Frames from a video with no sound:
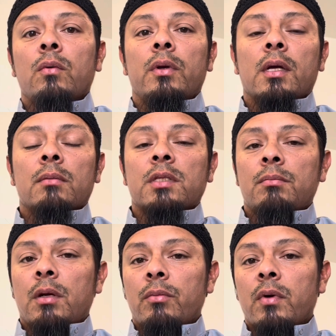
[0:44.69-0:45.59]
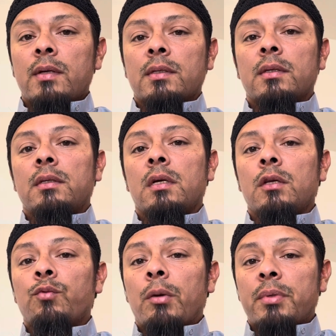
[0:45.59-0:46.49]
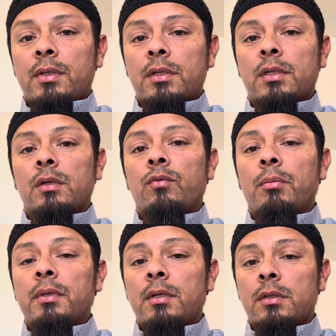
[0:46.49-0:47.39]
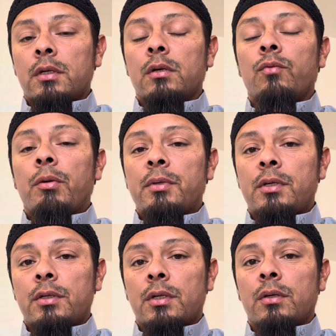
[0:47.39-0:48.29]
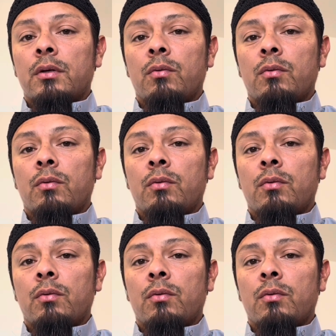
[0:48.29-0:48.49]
When it comes to memorizing, they tell you repetition, repetition, repetition.